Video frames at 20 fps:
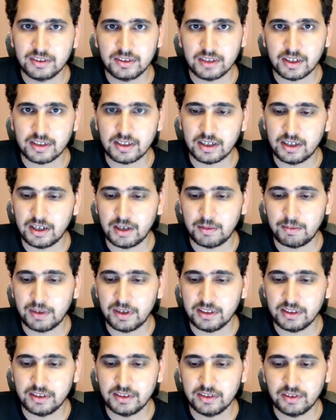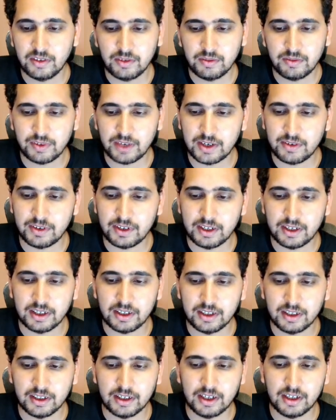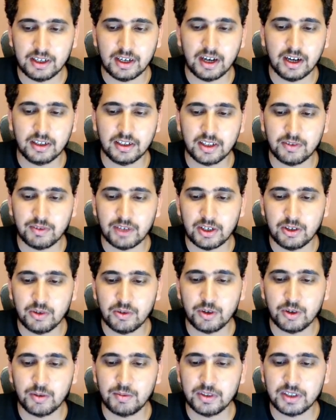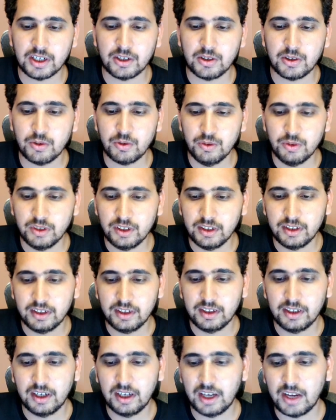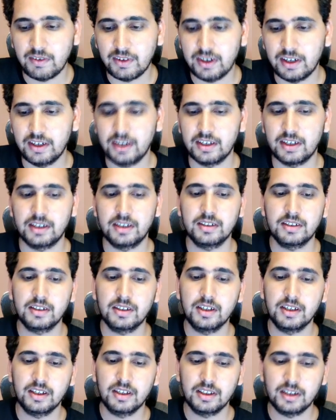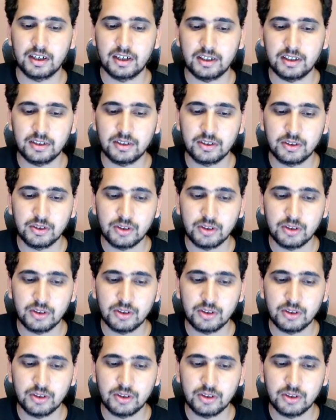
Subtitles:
600 plus 500, right? And the value would be set to 1100, right?